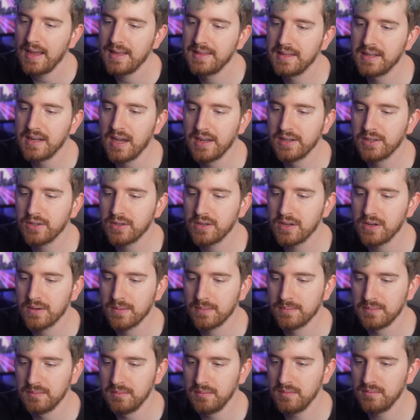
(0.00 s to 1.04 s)
And then under
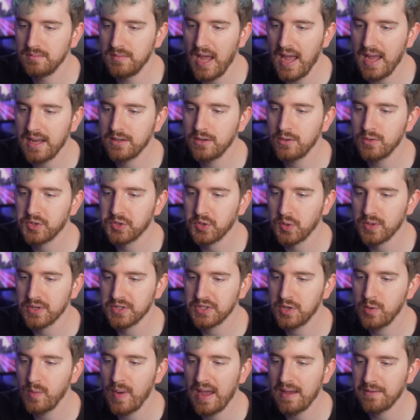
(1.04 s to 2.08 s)
your add new
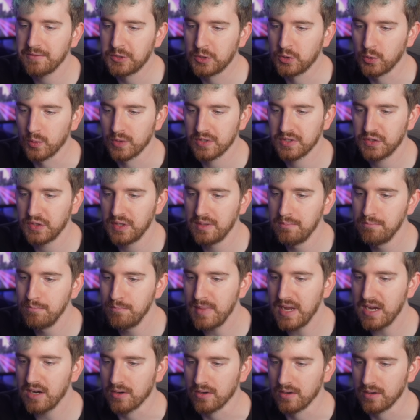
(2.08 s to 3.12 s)
source, you have source
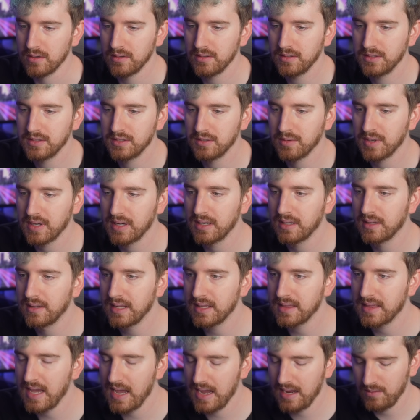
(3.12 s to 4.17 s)
mirror. So we're going to
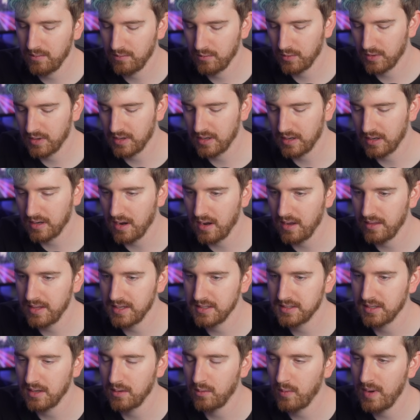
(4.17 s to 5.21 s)
click that. We're going to call
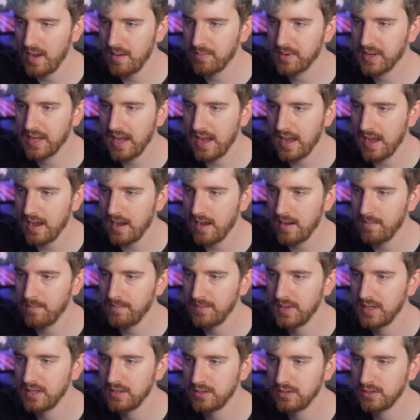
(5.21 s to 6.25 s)
this webcam
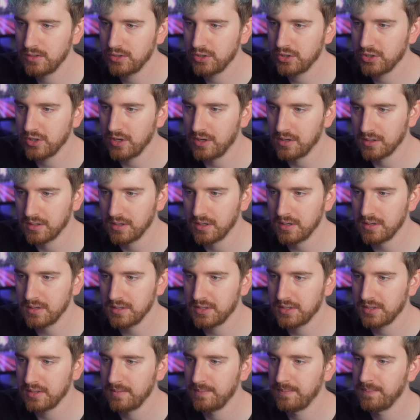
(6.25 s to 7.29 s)

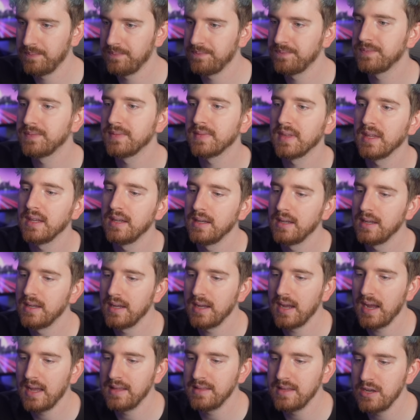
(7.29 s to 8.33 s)
chonkers.
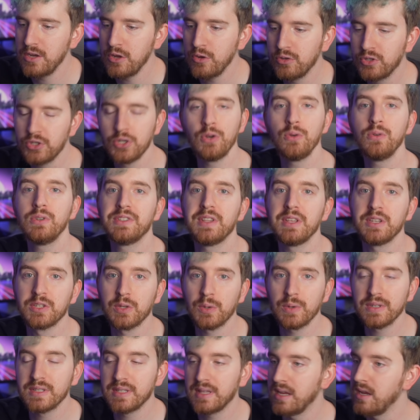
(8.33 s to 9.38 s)
And then you choose the
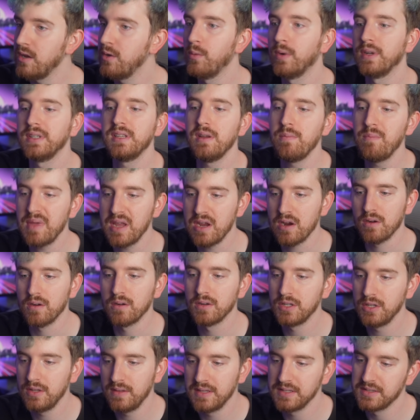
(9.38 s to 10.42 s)
source that you want to mirror
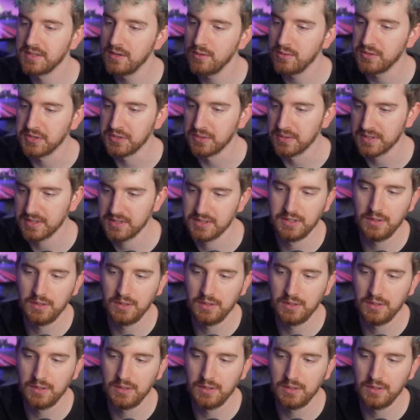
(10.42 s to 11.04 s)
to this new source.